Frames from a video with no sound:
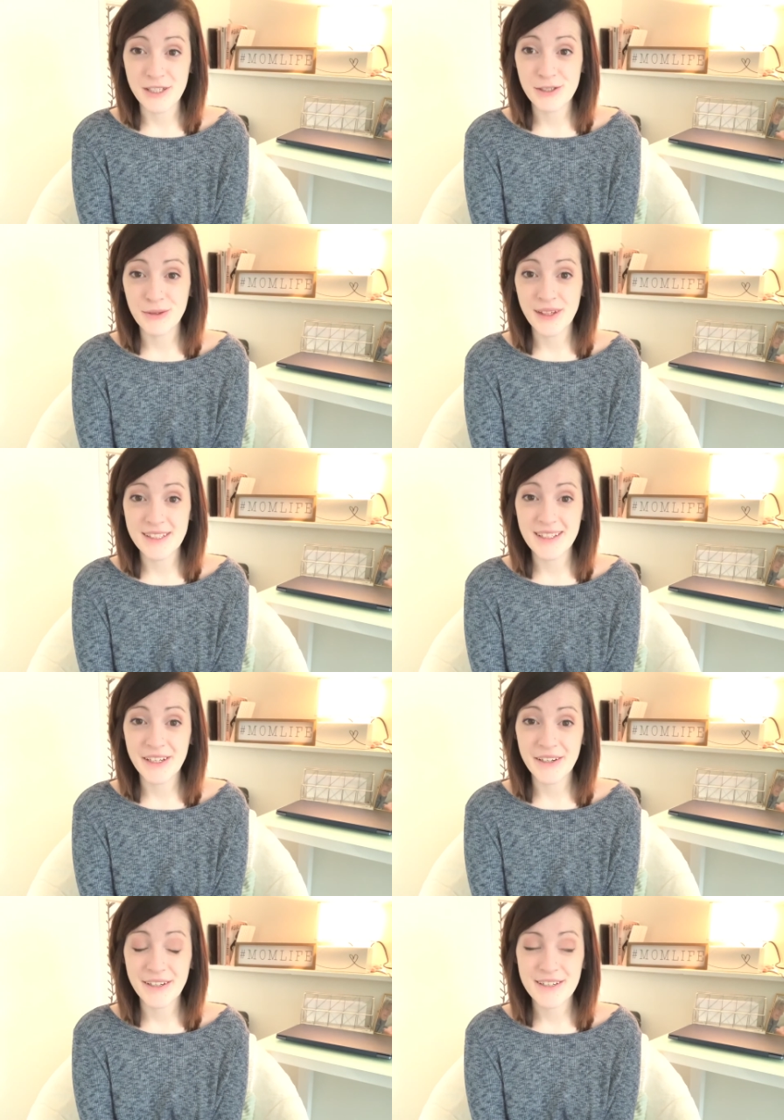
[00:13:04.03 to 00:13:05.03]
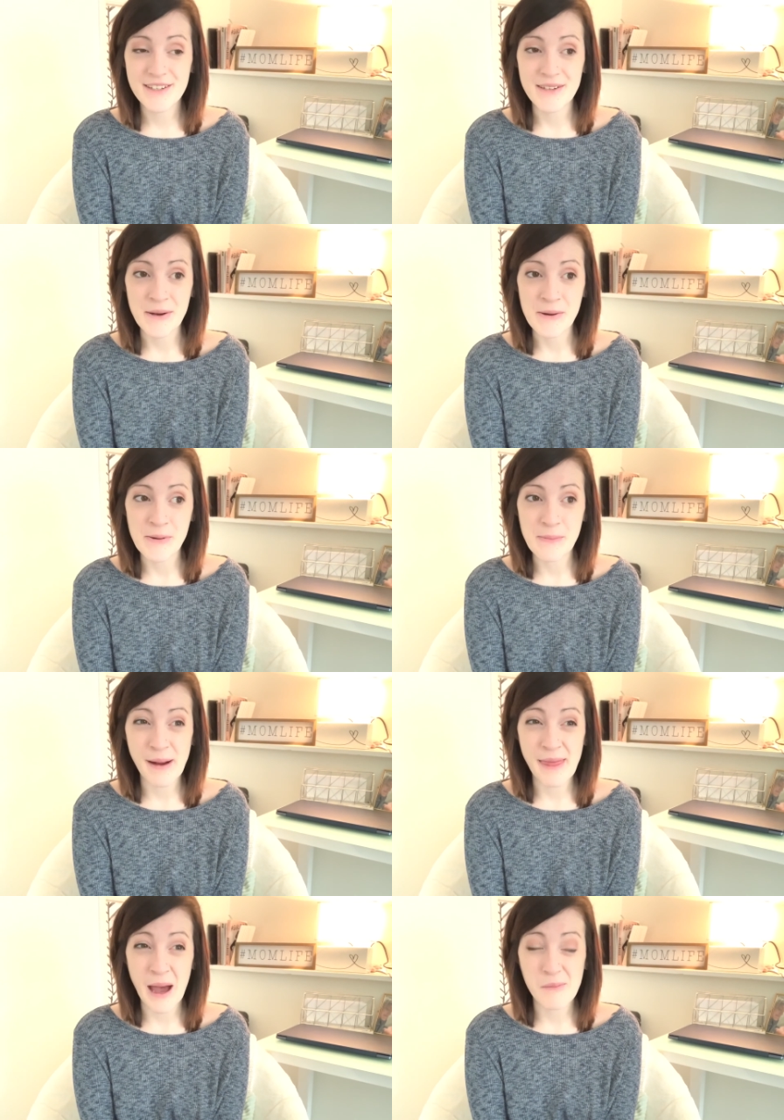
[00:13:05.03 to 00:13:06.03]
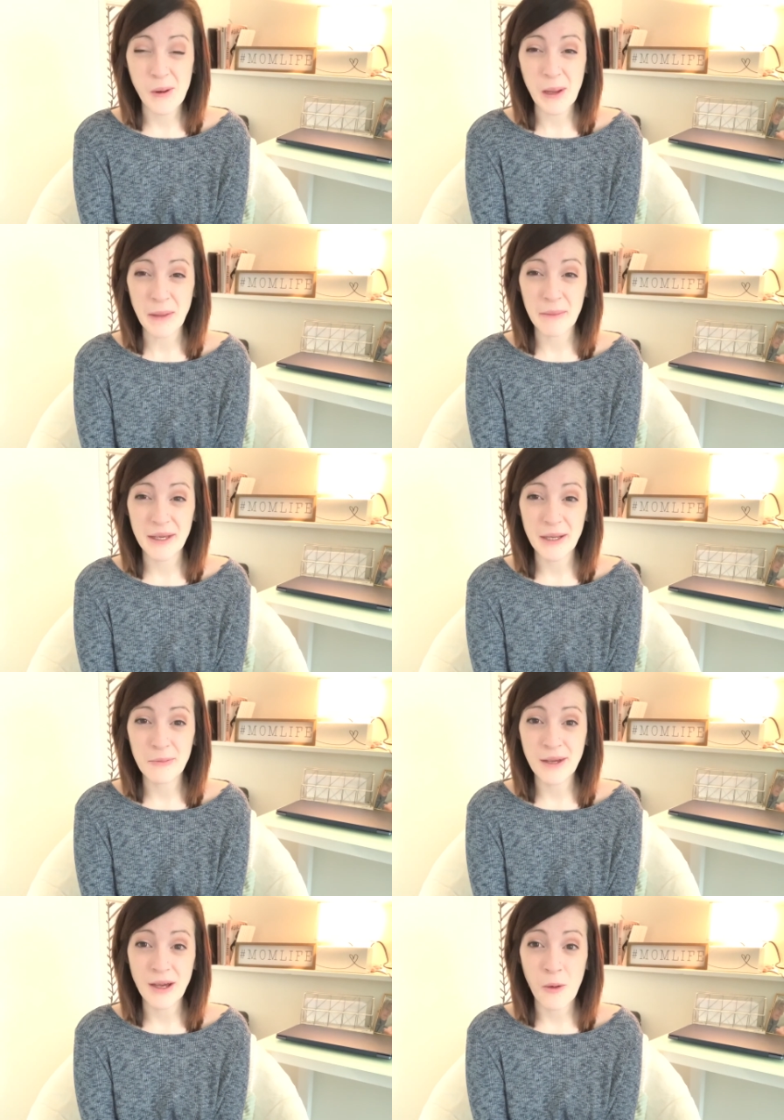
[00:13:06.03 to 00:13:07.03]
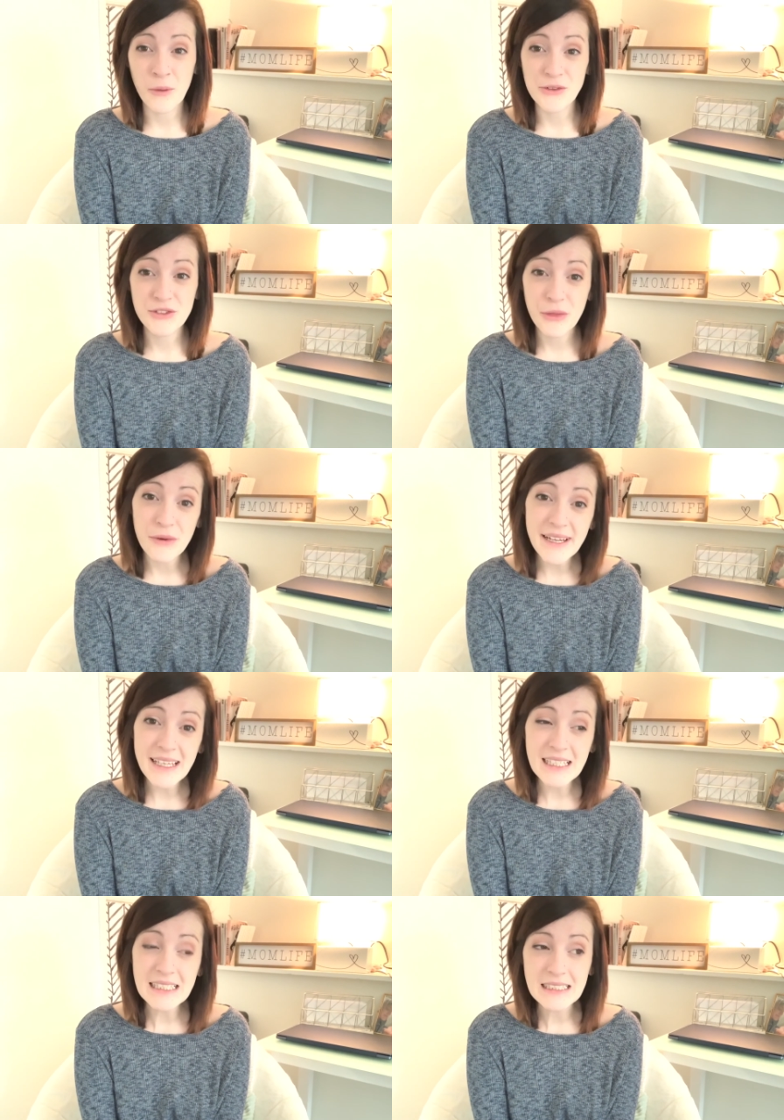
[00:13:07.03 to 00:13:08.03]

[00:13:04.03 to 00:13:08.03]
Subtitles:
2 this year, so by that point maybe he'll be almost 3.